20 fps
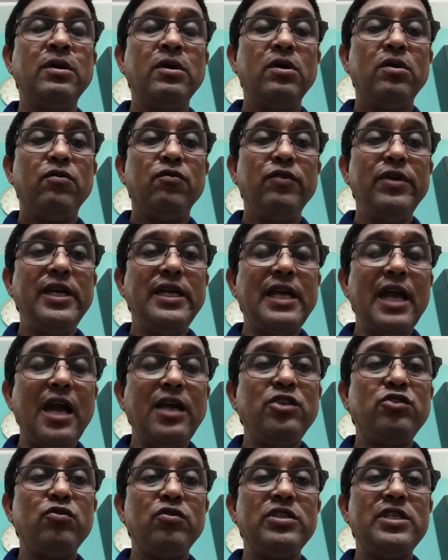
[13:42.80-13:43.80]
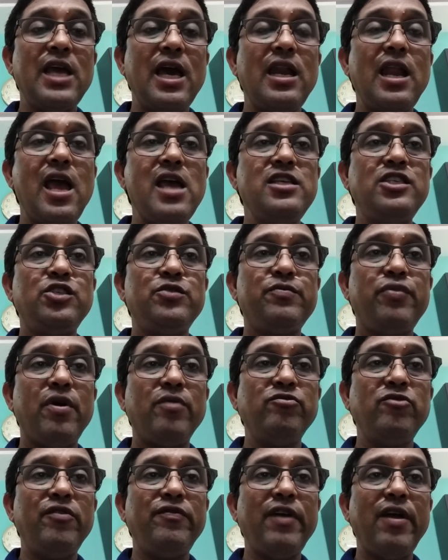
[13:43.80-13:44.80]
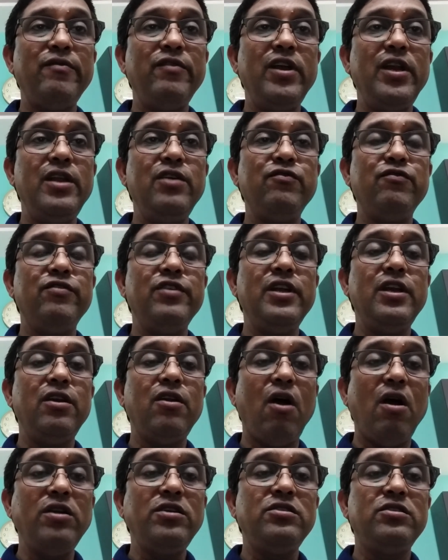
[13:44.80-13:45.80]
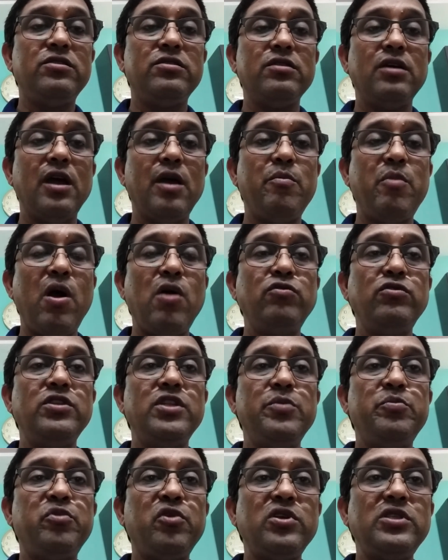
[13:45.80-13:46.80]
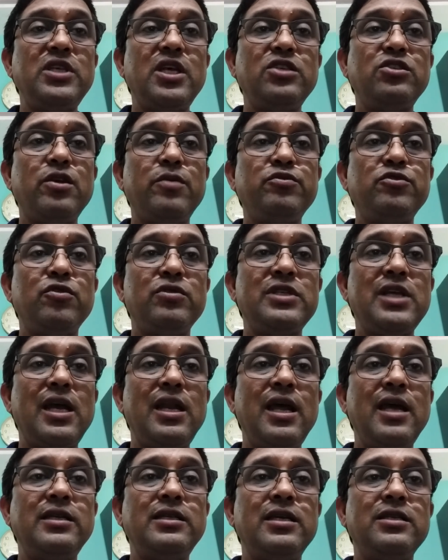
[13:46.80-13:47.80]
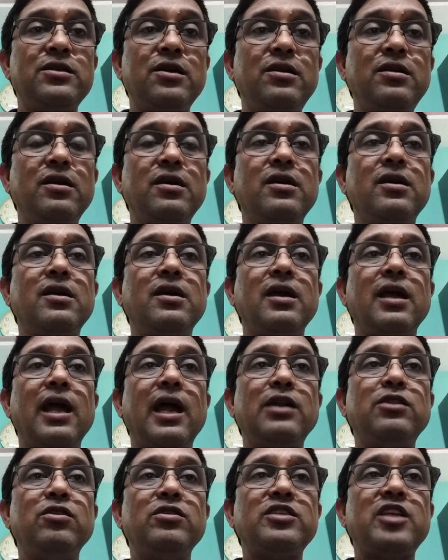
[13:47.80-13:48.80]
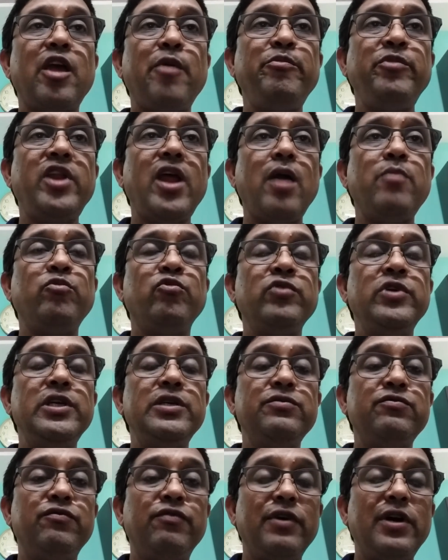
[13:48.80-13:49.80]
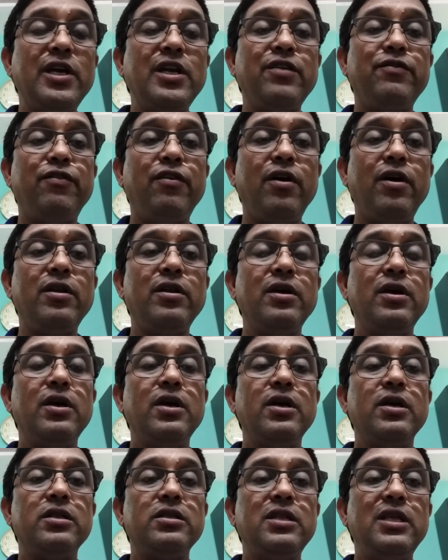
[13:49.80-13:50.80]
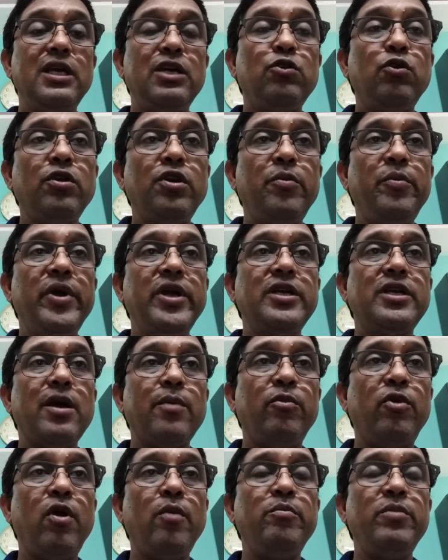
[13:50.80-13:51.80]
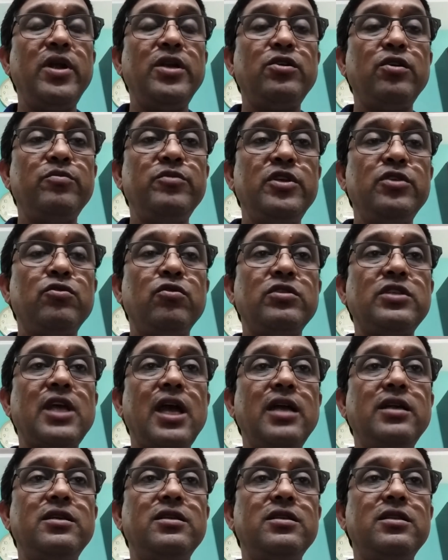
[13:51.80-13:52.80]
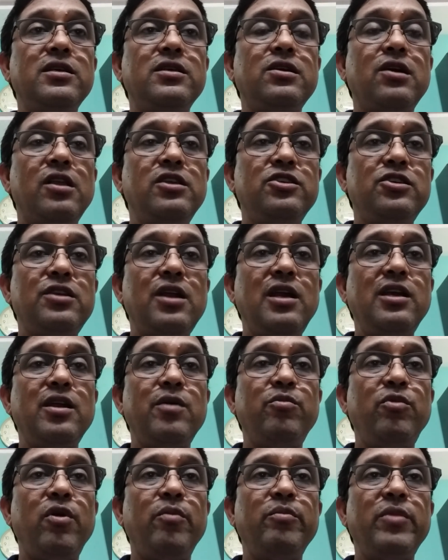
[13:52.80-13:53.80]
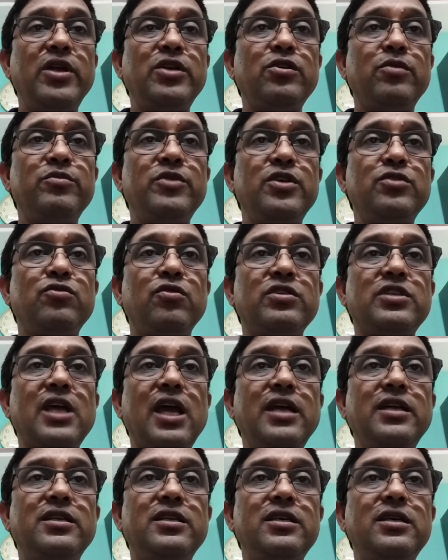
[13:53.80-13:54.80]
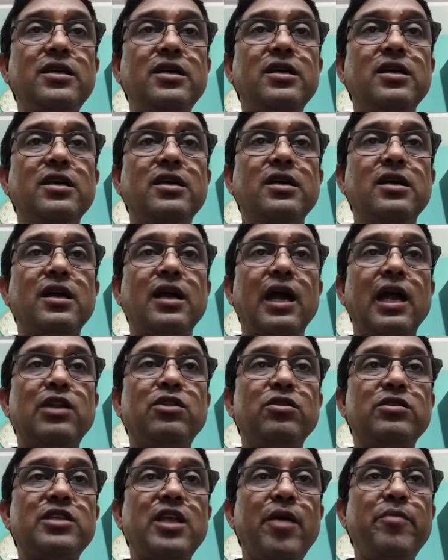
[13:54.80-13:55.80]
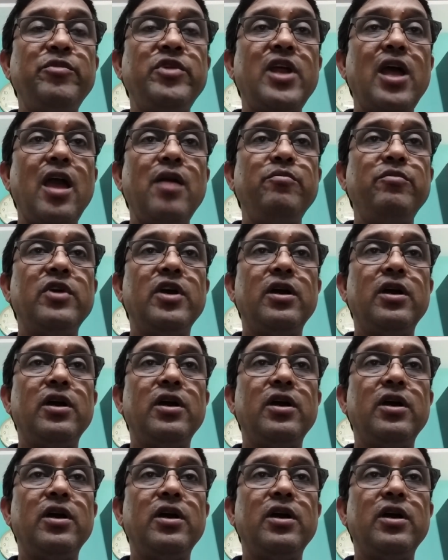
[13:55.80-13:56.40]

we get socialized from the family, we learnt about the process of socialization. At the same time, we work for the economic development of the society, the cultural development of the society. At the same time,